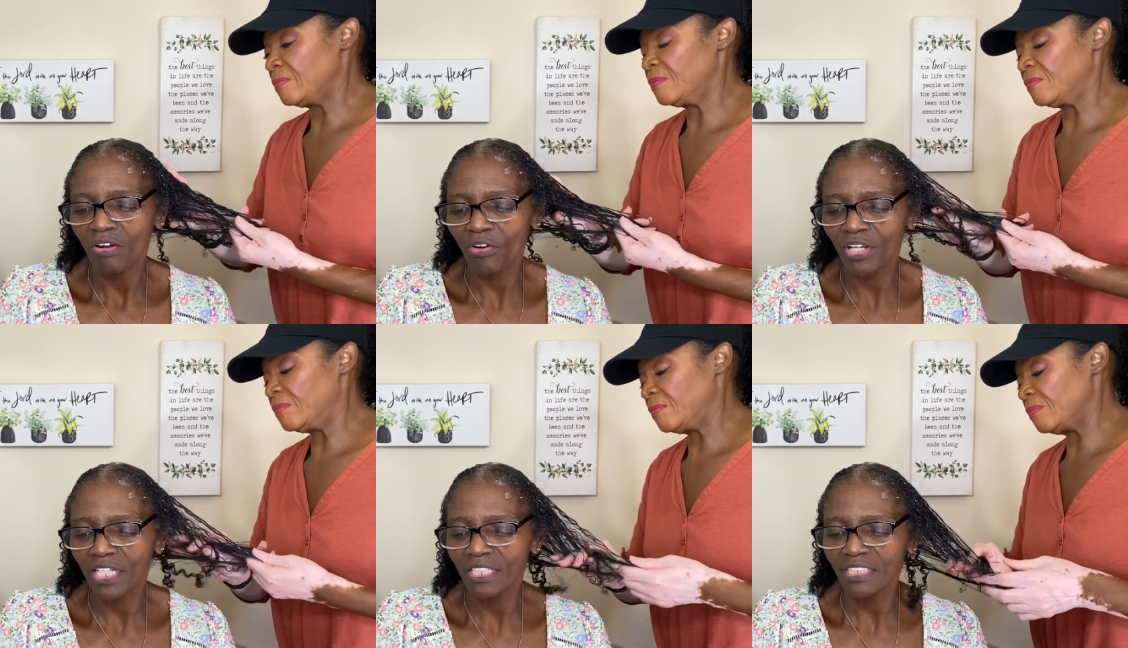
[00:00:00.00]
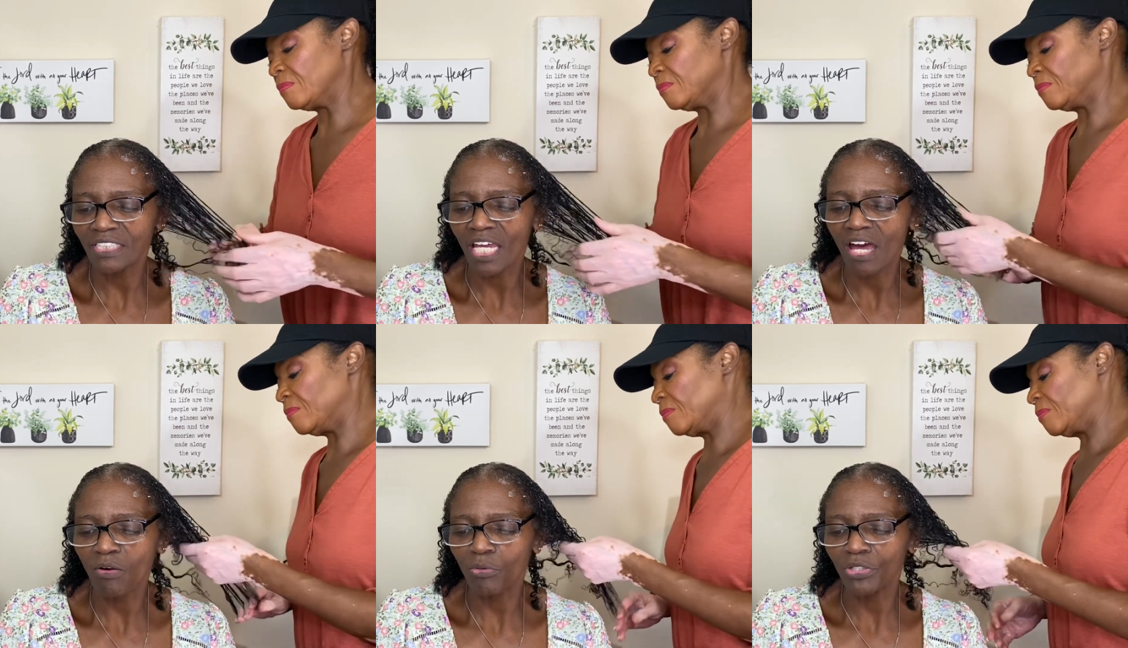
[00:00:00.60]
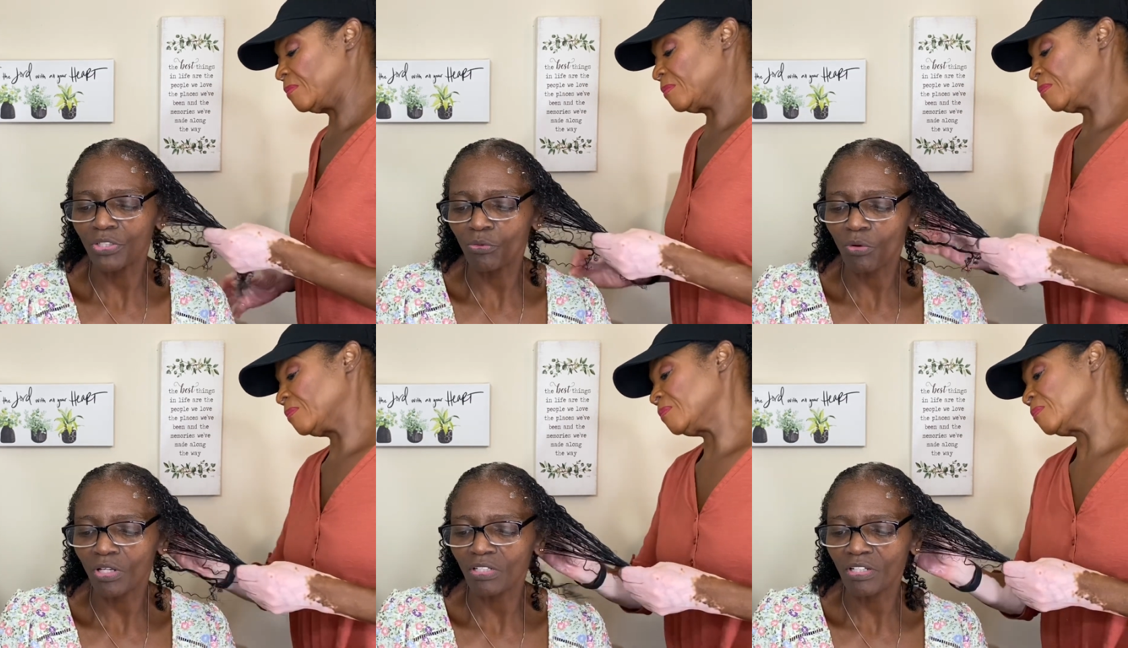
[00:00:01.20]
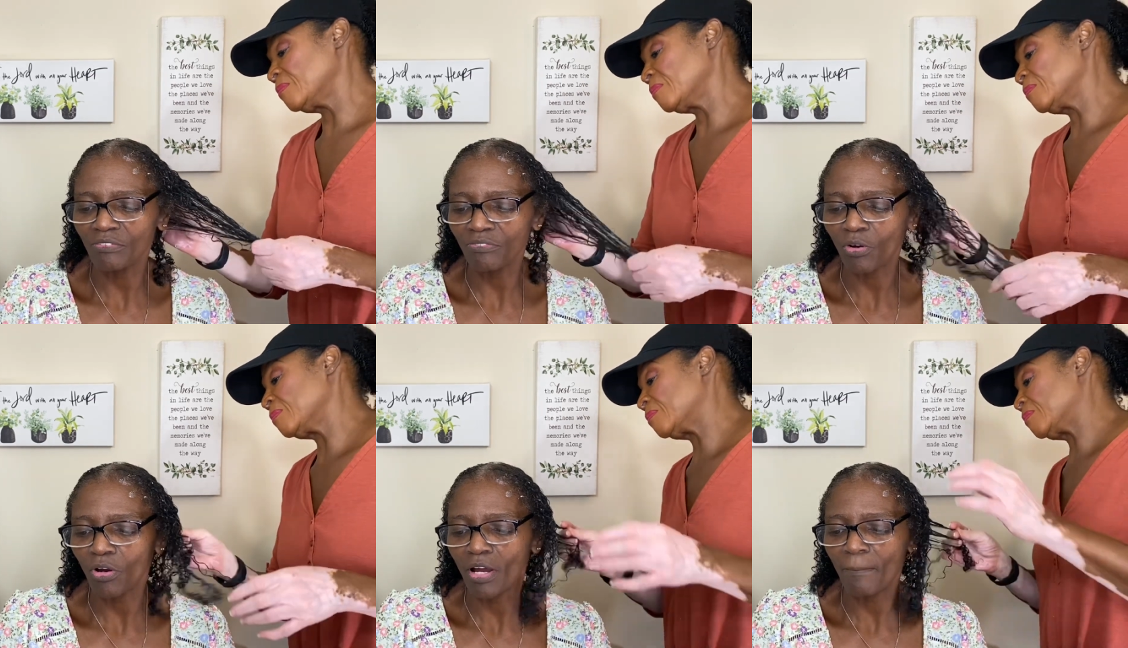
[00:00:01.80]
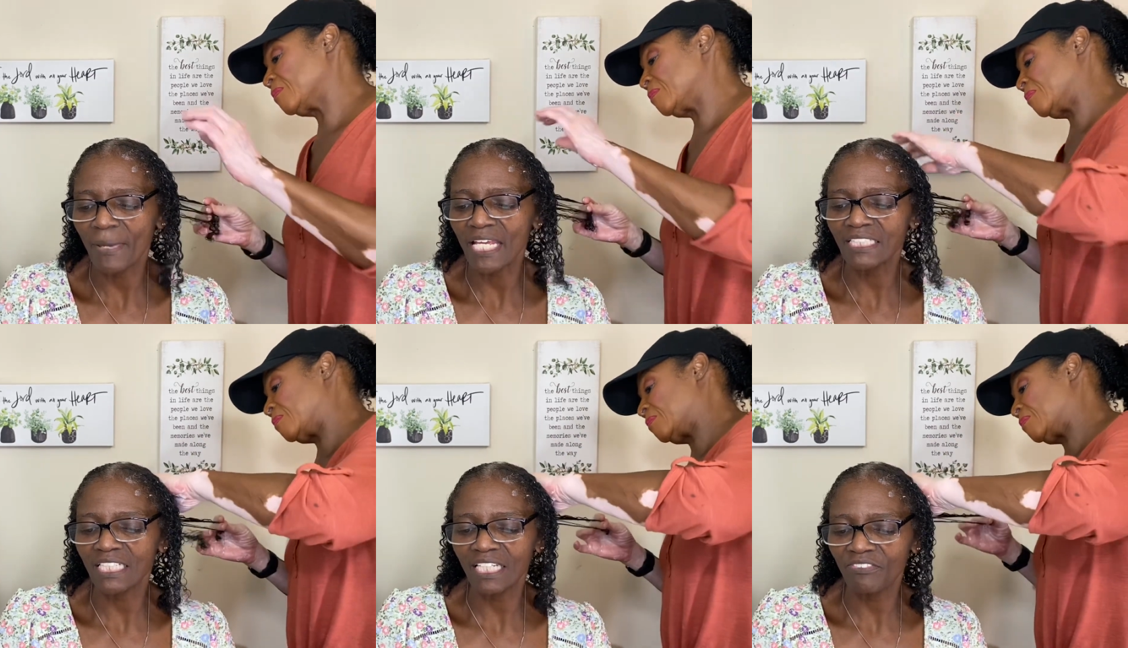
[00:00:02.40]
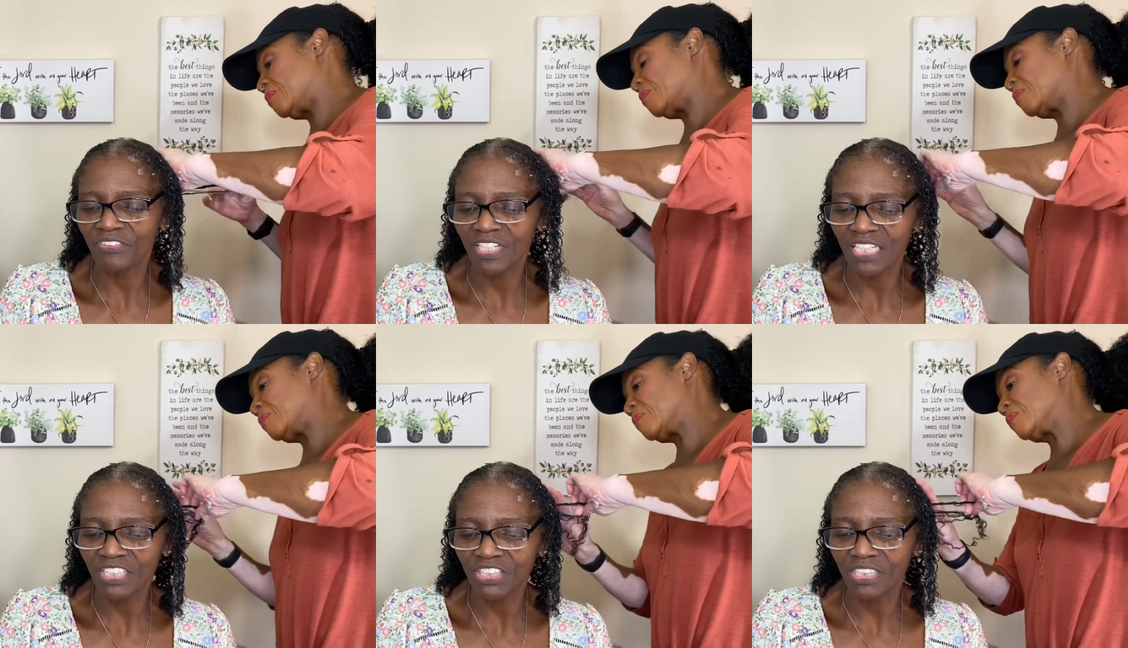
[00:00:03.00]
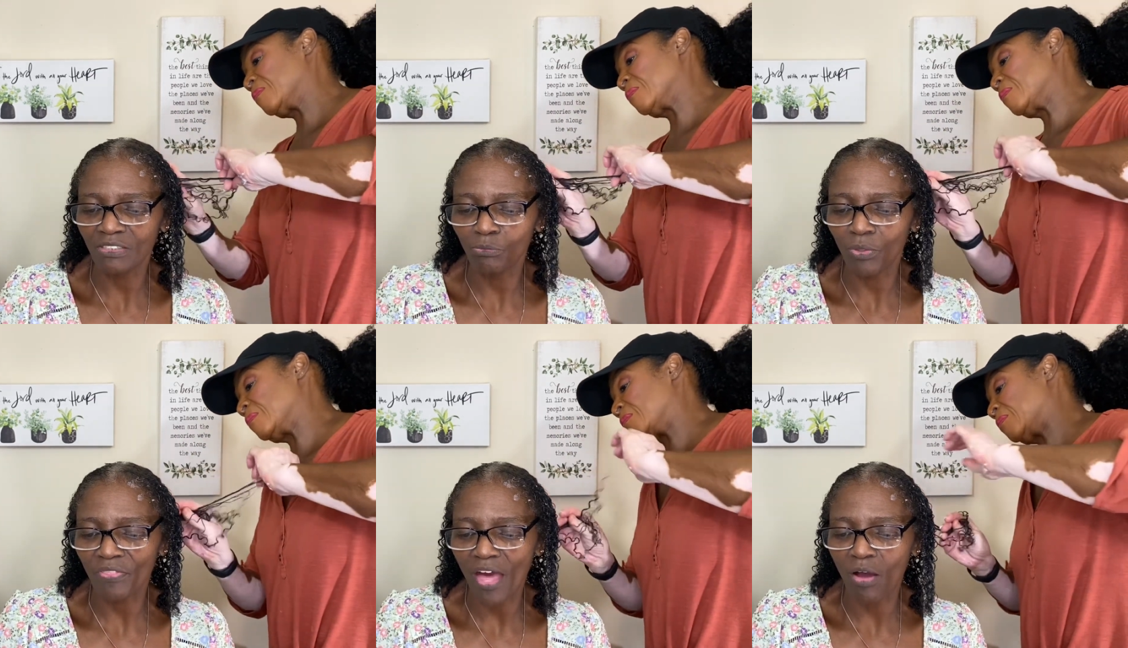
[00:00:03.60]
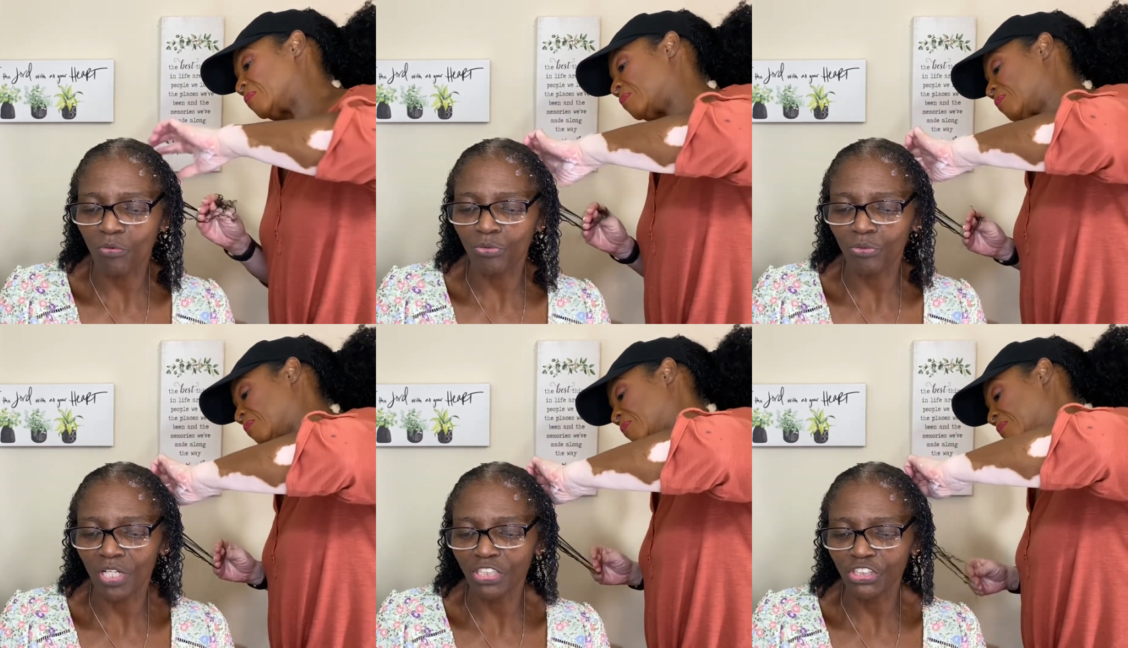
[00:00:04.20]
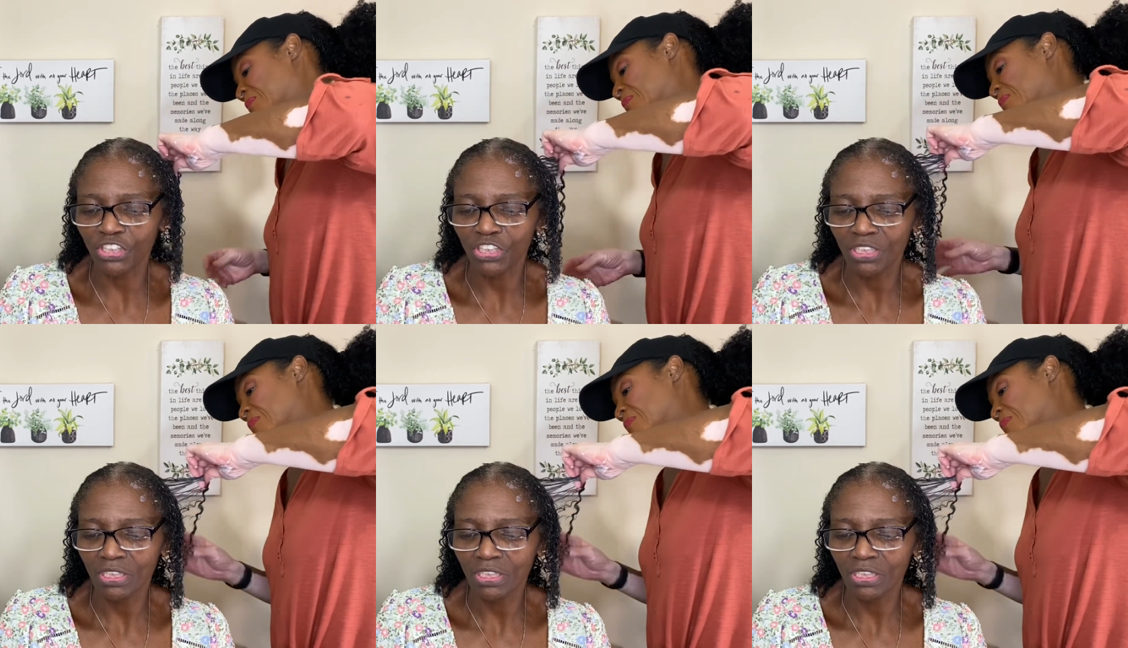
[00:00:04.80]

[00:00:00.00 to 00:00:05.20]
Speaker 1: or any style where you are looking for amazing definition without crunch.